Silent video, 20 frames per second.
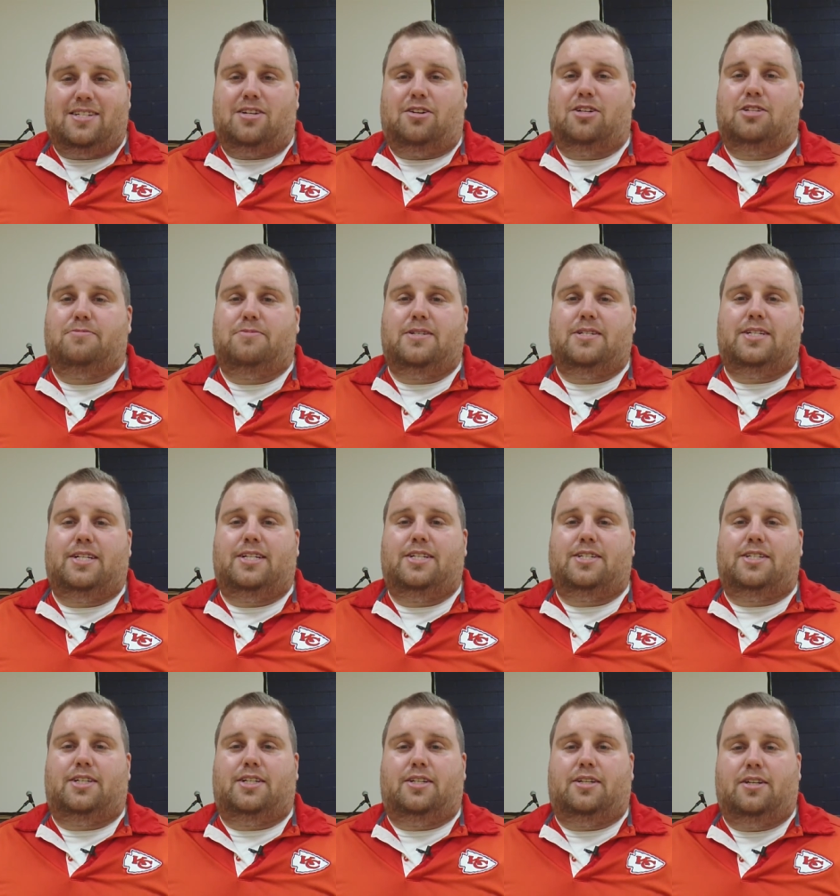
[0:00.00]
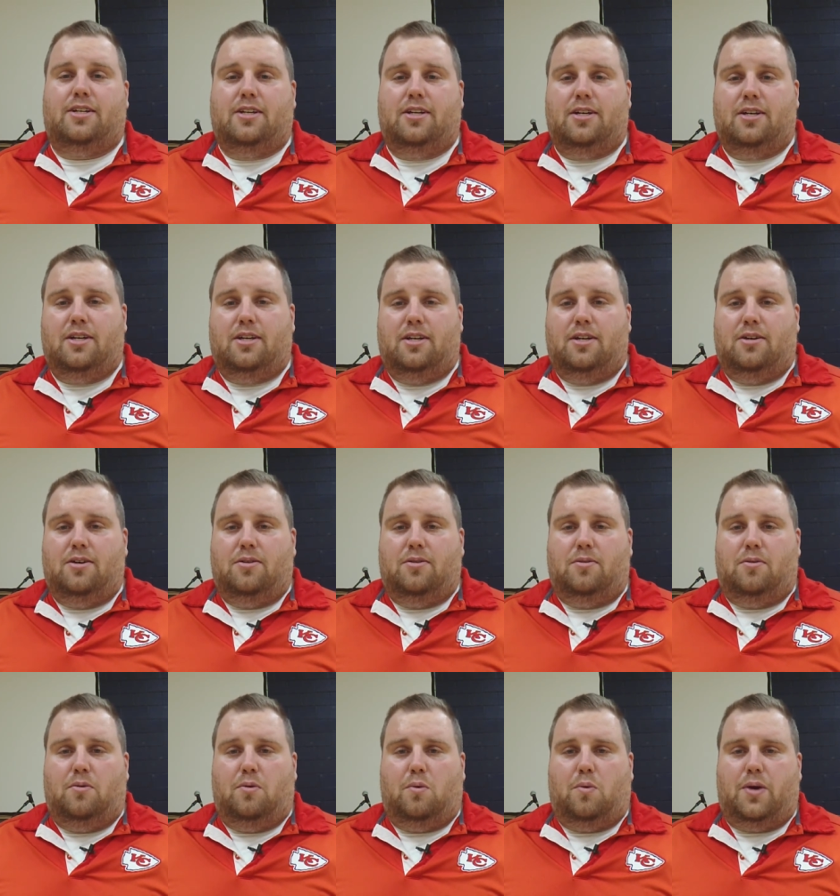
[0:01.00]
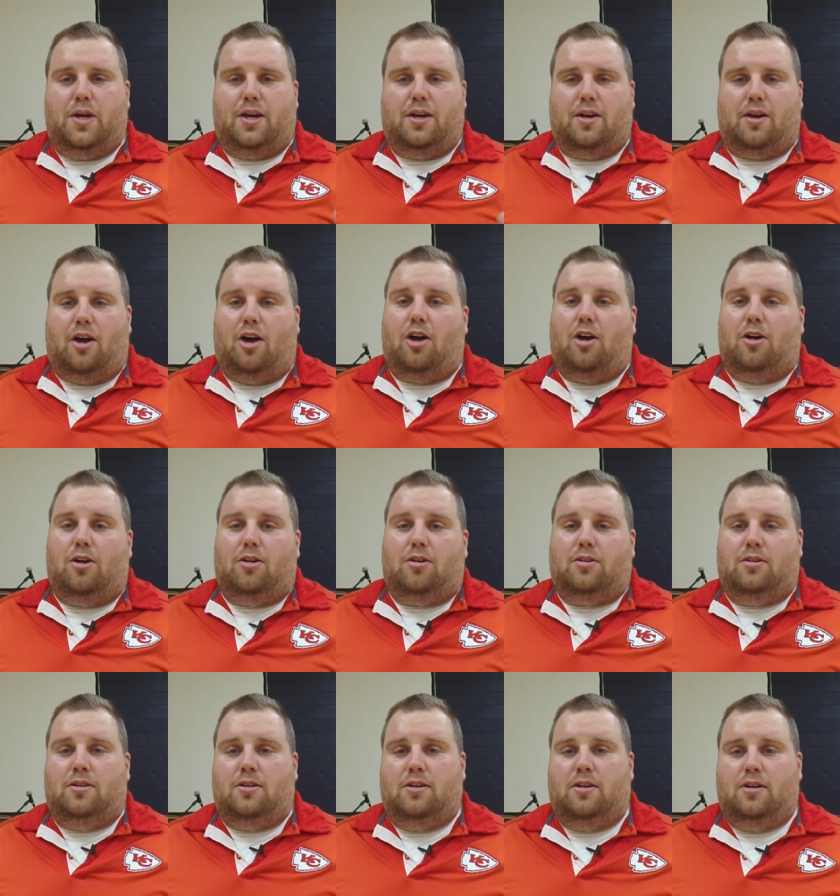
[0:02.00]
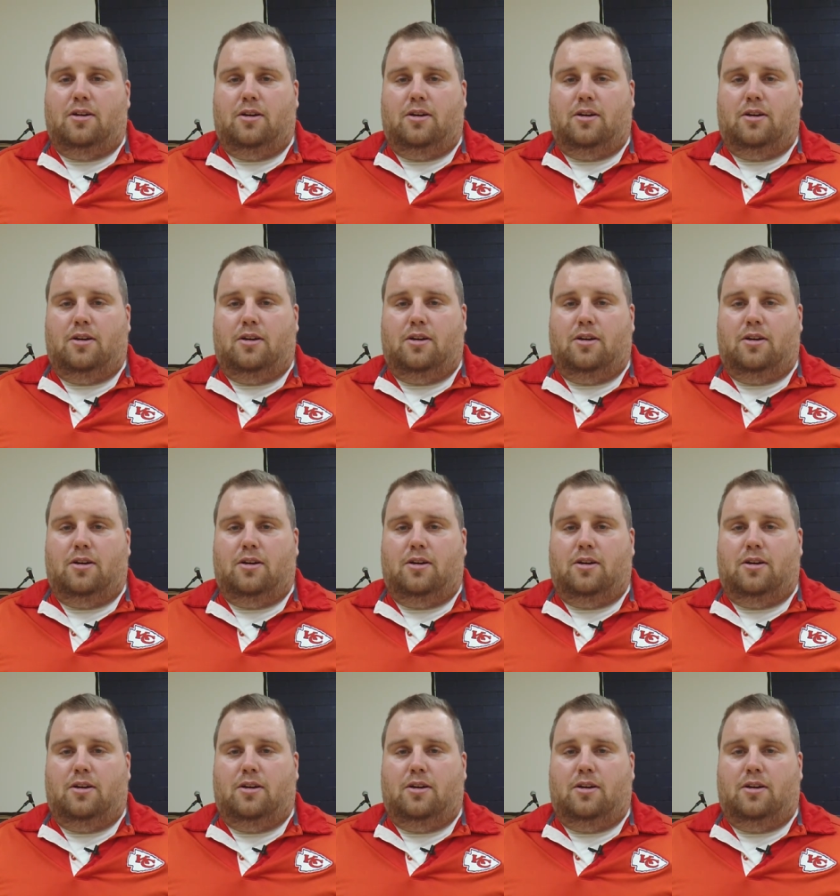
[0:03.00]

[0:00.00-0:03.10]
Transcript: this Christmas season, we could all